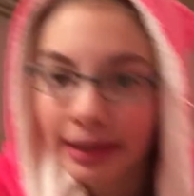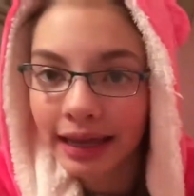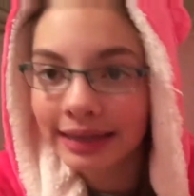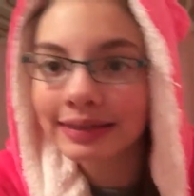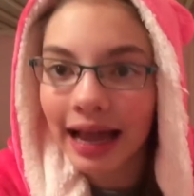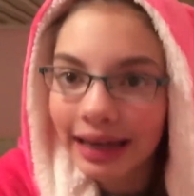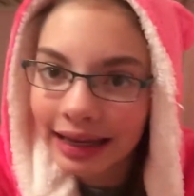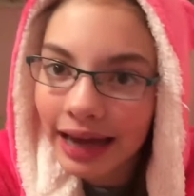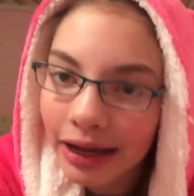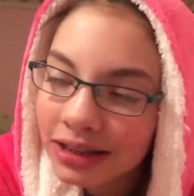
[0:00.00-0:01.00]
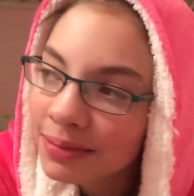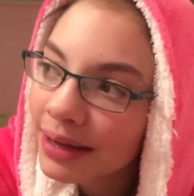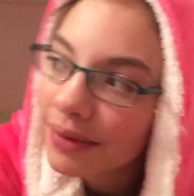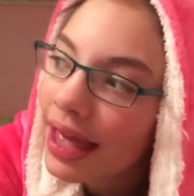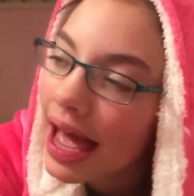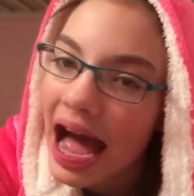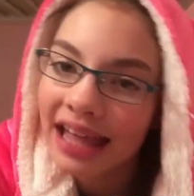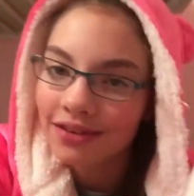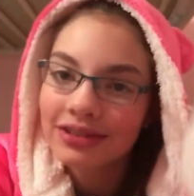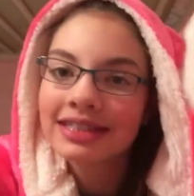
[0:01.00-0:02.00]
exciting announcement. I
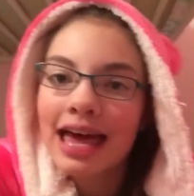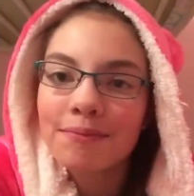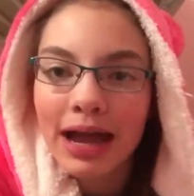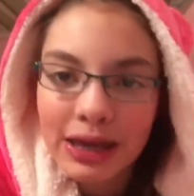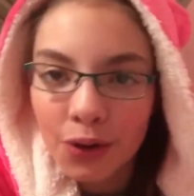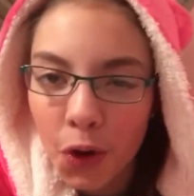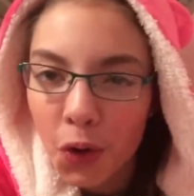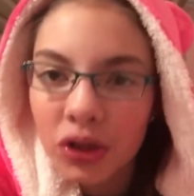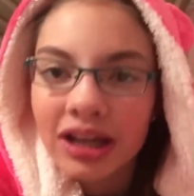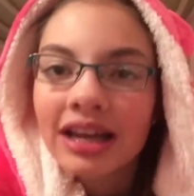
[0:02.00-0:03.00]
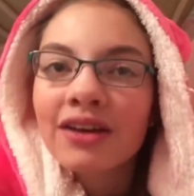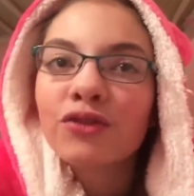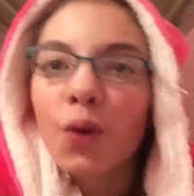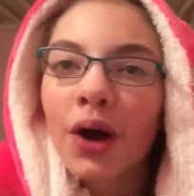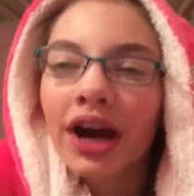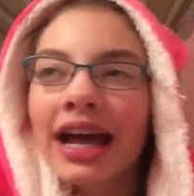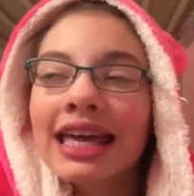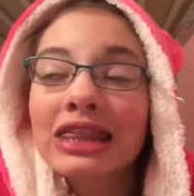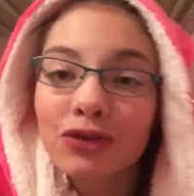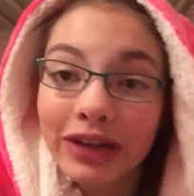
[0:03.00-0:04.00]
have set my goal for
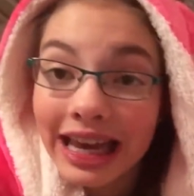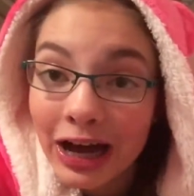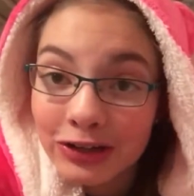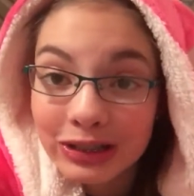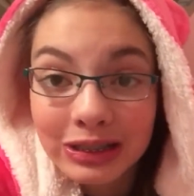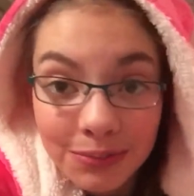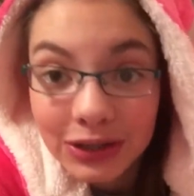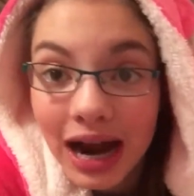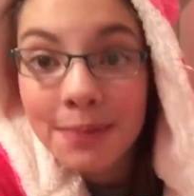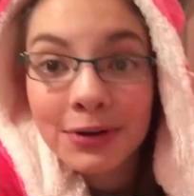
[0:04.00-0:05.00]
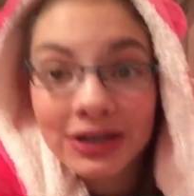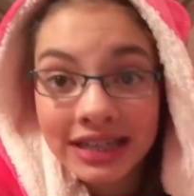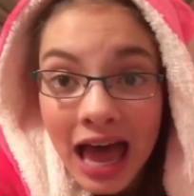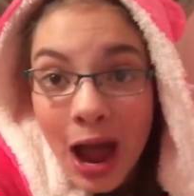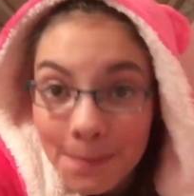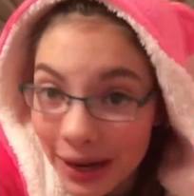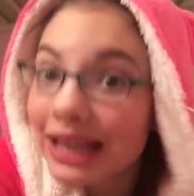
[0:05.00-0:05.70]
300 subscribers by